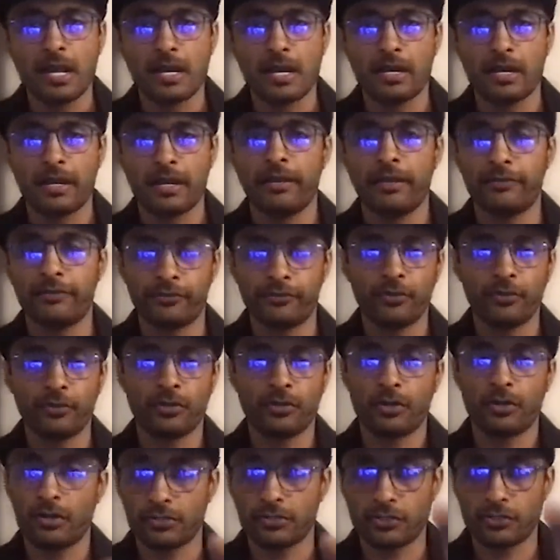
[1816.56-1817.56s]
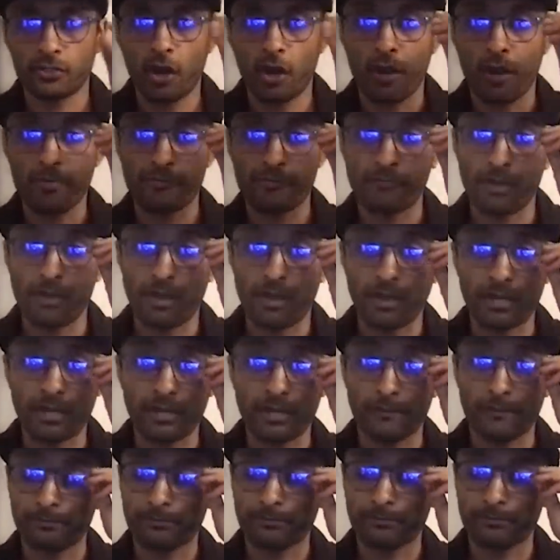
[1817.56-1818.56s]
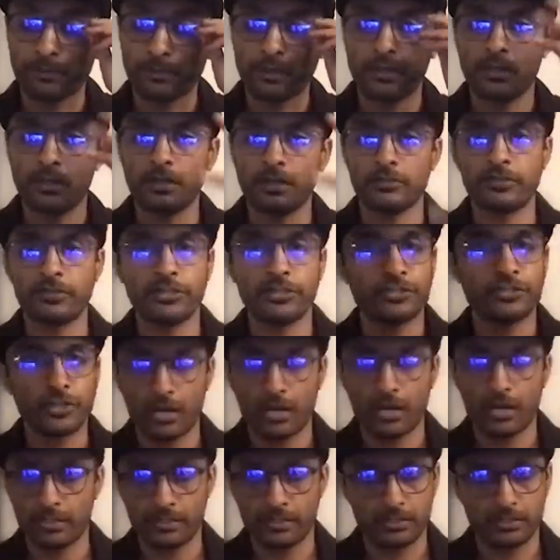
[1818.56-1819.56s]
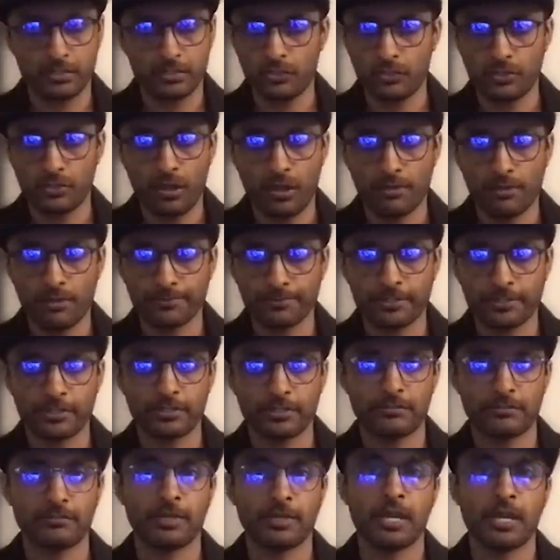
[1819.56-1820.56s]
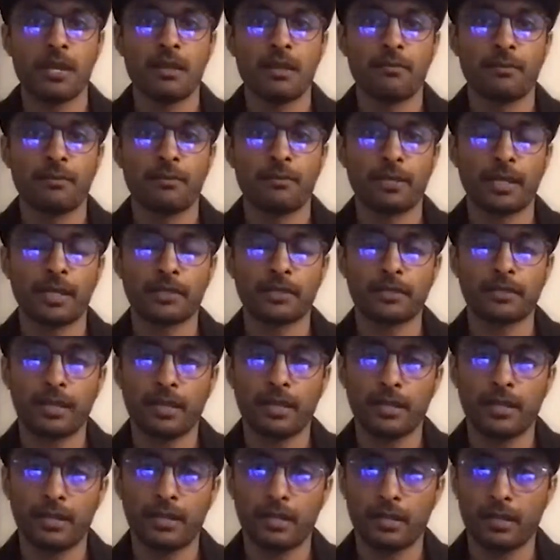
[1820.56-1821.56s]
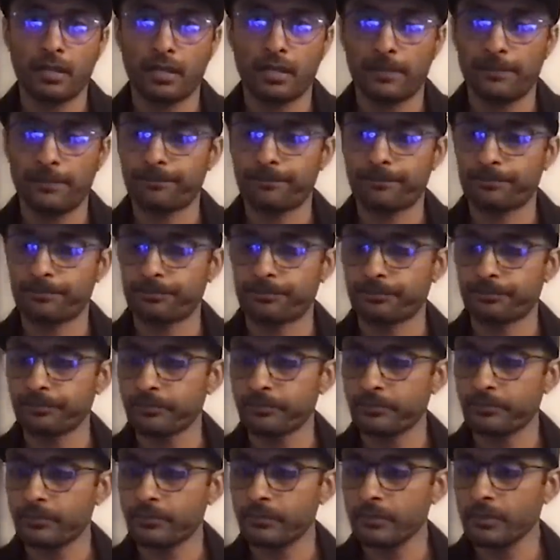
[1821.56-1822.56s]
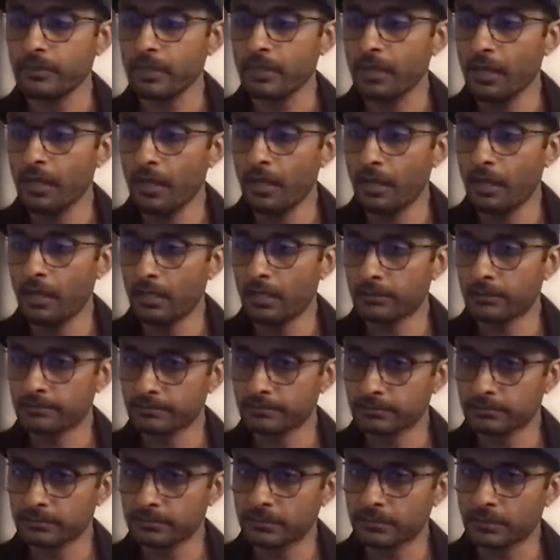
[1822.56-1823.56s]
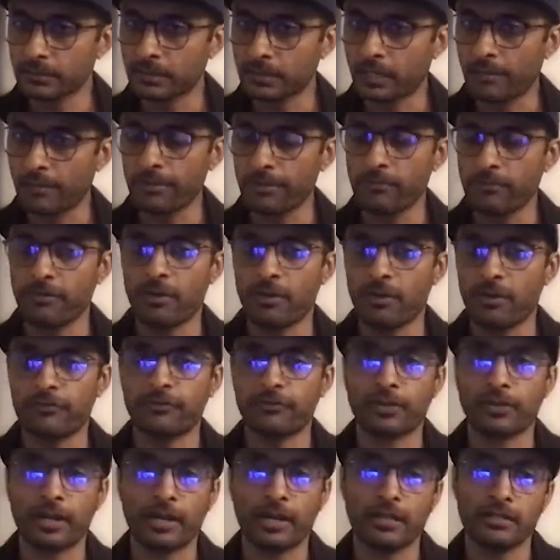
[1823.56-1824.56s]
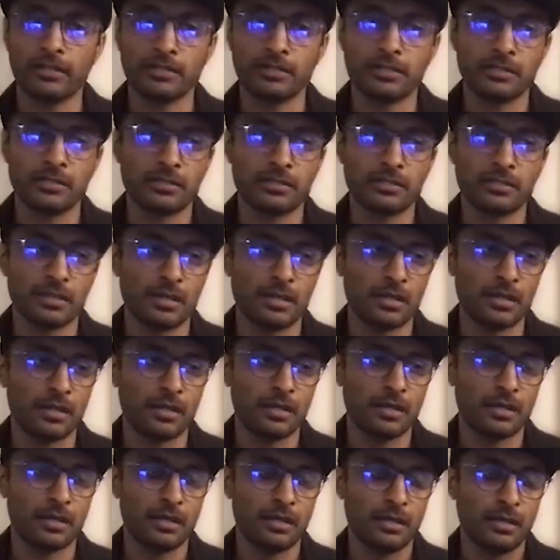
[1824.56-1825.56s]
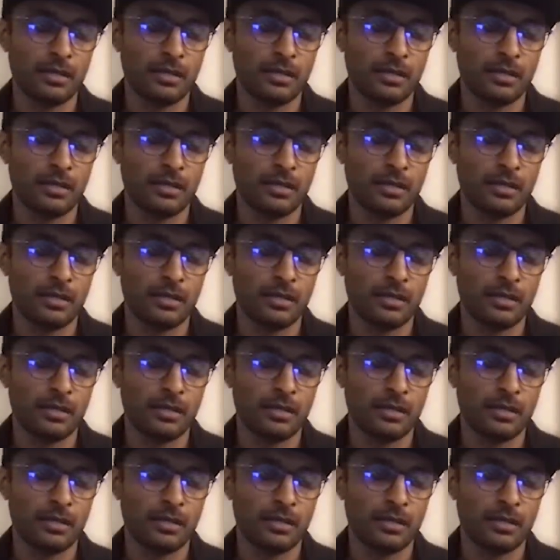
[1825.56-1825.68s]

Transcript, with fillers: Uh, if you're on Shopify, uh, recharge is a good option. But I think um, a couple of our friends uh,